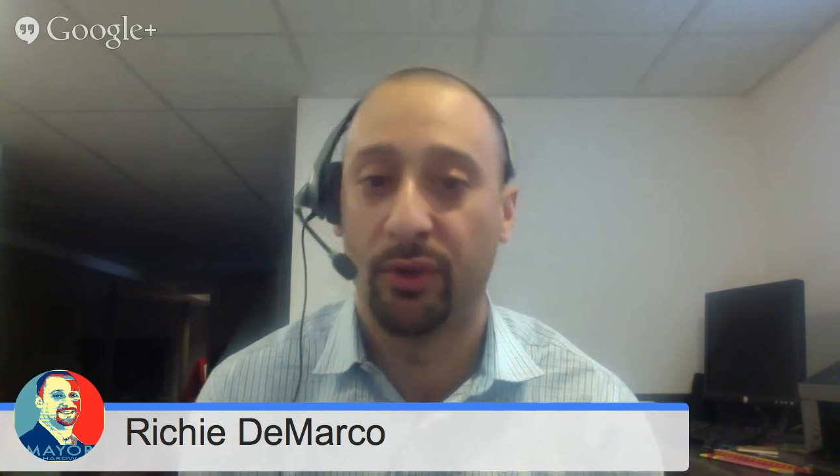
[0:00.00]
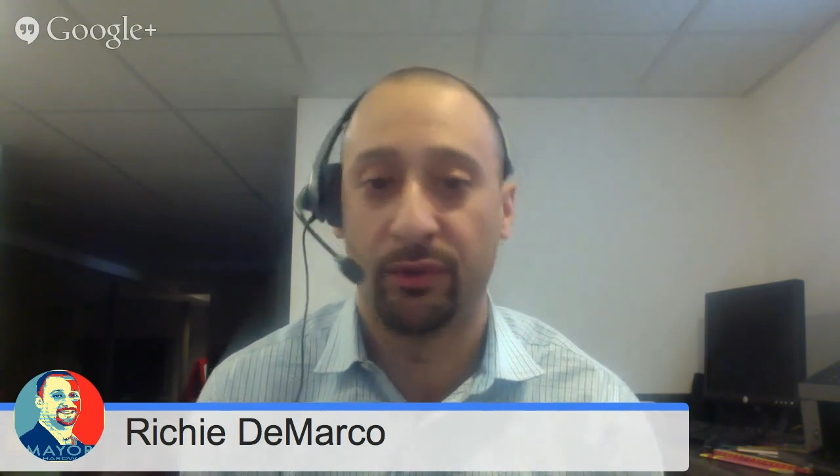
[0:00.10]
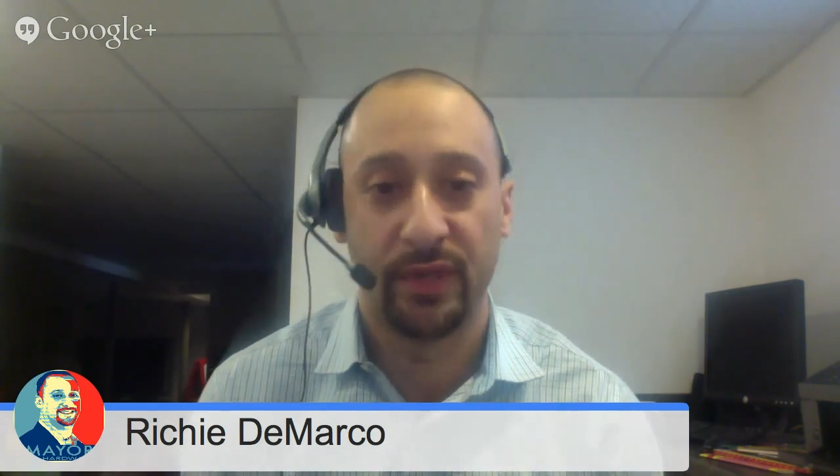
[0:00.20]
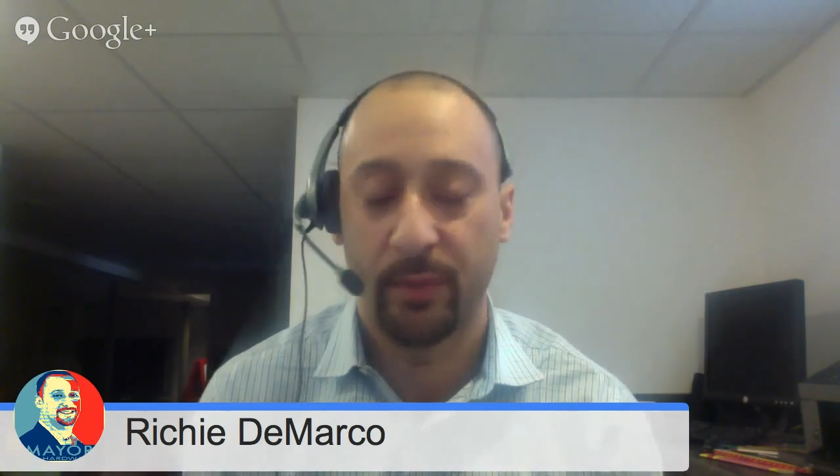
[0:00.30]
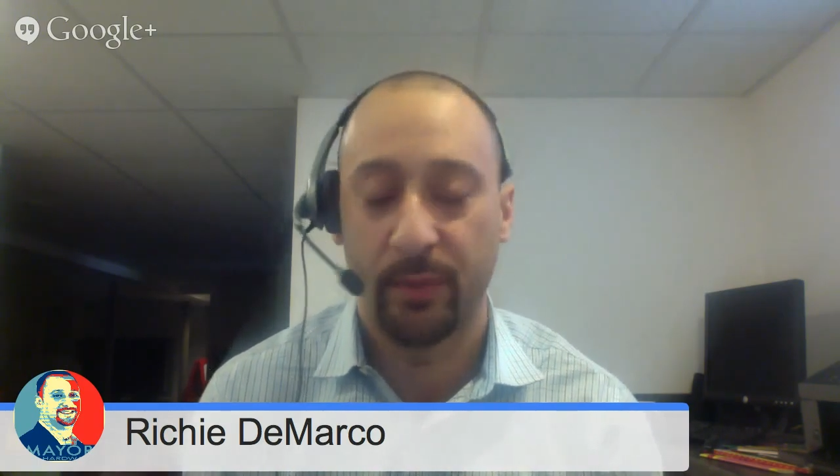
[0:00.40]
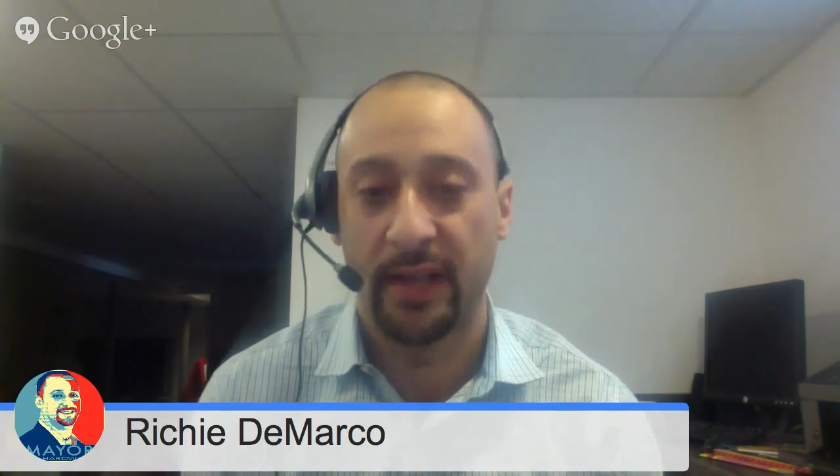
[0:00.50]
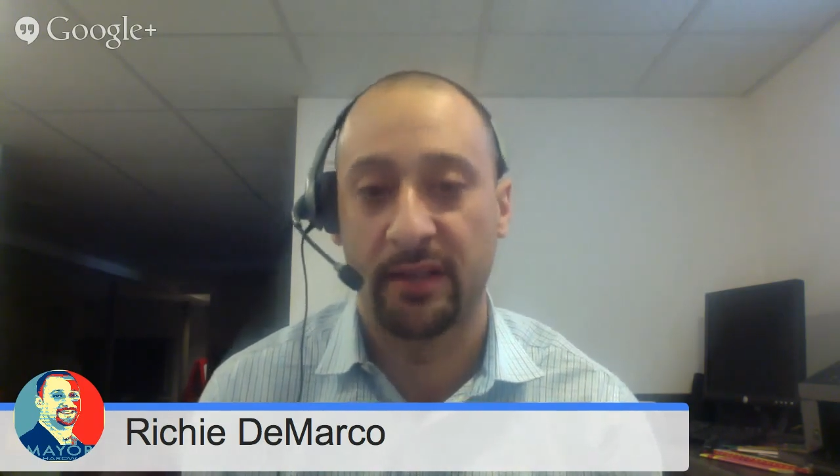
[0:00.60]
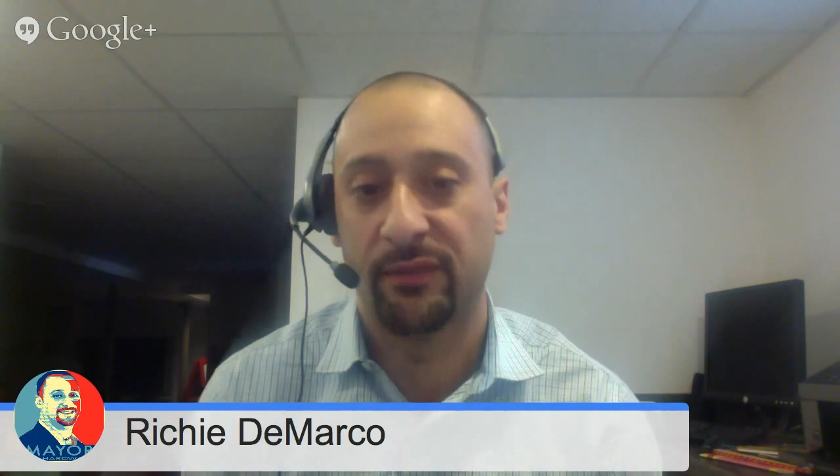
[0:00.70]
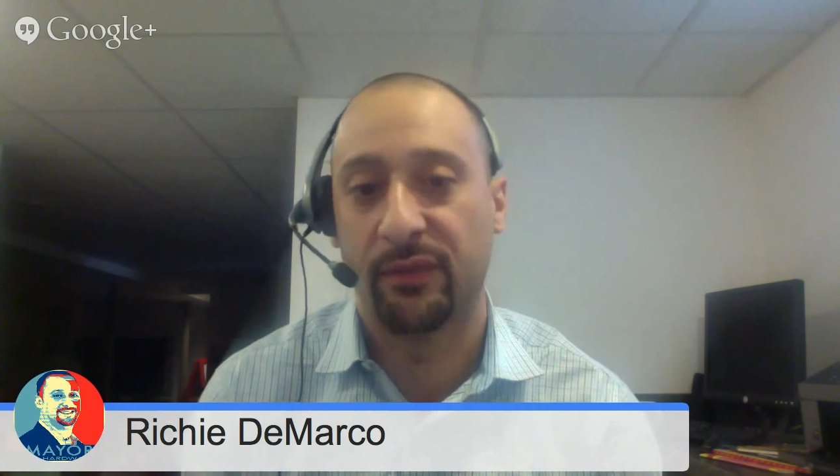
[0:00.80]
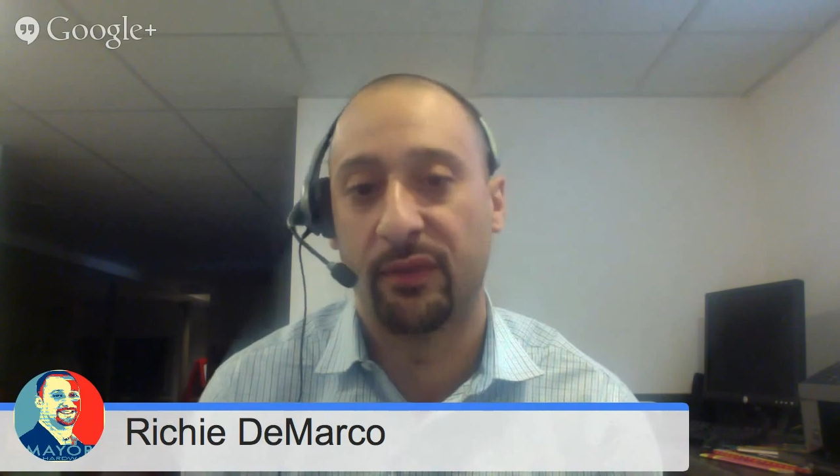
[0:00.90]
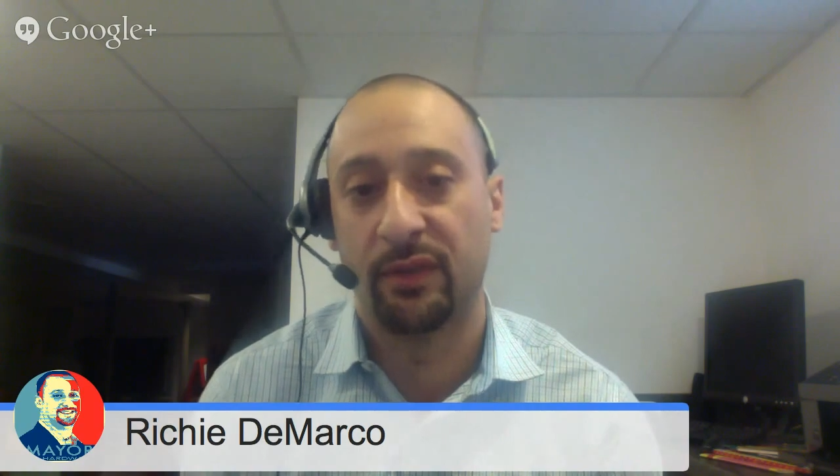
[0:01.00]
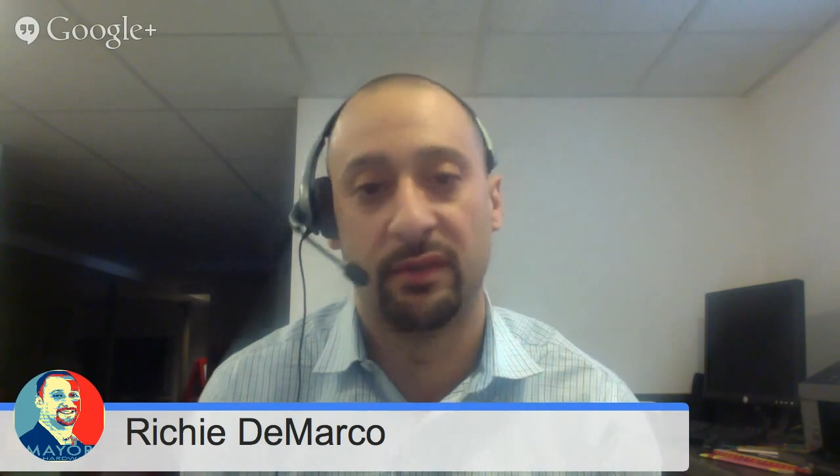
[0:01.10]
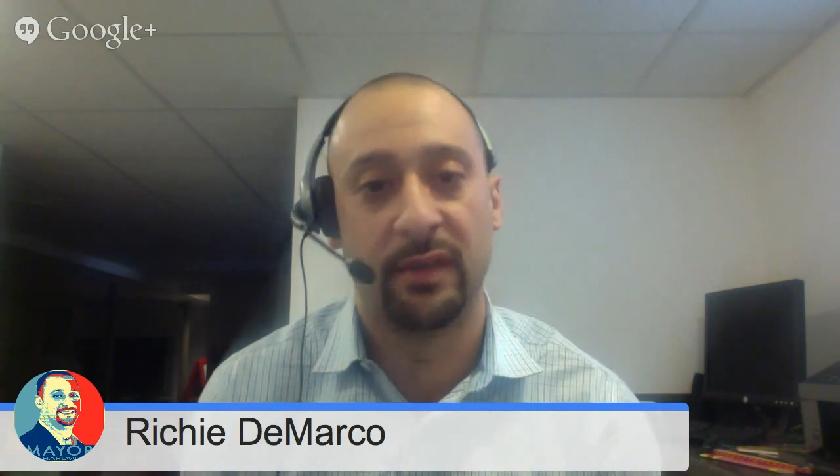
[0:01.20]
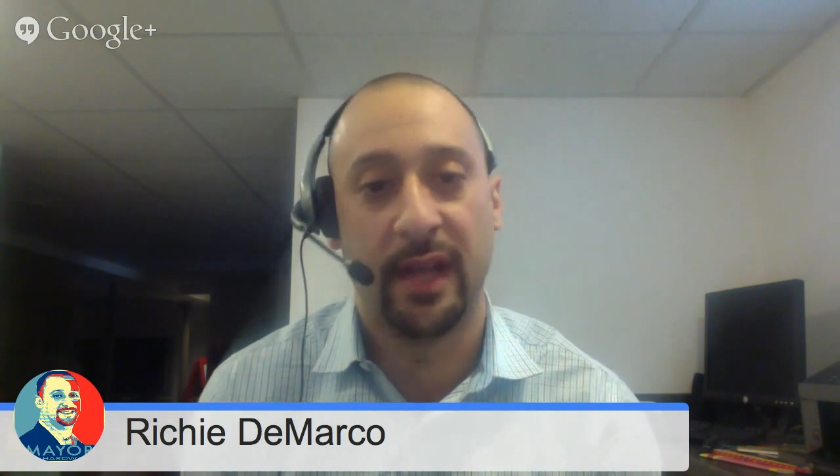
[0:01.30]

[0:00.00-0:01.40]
3 spots for